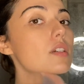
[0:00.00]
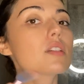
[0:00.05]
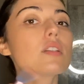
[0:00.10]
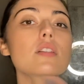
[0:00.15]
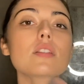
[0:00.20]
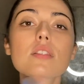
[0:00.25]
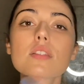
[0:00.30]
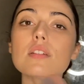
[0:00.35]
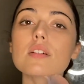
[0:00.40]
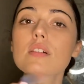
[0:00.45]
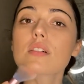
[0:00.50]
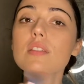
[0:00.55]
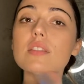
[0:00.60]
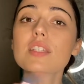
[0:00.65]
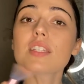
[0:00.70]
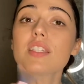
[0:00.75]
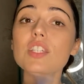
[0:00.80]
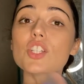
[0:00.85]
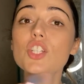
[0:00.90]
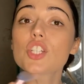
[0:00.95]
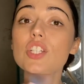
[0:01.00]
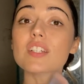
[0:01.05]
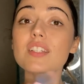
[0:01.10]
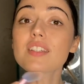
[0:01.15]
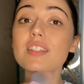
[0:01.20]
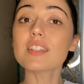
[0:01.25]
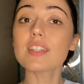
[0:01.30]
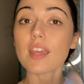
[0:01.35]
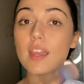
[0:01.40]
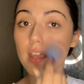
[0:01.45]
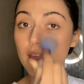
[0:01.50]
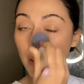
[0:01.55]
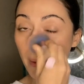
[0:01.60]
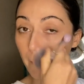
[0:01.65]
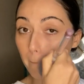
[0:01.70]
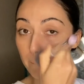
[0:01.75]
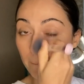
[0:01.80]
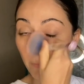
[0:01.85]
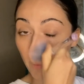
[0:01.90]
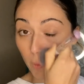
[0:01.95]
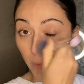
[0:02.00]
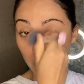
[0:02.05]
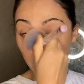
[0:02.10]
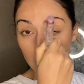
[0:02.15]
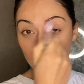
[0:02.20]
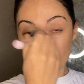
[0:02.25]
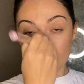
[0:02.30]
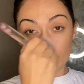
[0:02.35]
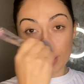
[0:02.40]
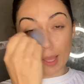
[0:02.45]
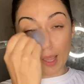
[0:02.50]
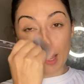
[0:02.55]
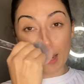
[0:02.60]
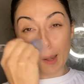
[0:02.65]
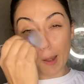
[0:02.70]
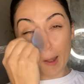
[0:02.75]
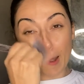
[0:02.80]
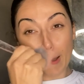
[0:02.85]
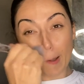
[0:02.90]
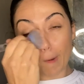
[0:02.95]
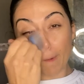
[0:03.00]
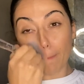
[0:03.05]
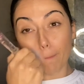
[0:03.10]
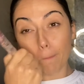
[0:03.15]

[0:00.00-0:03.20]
So this shouldn't take more than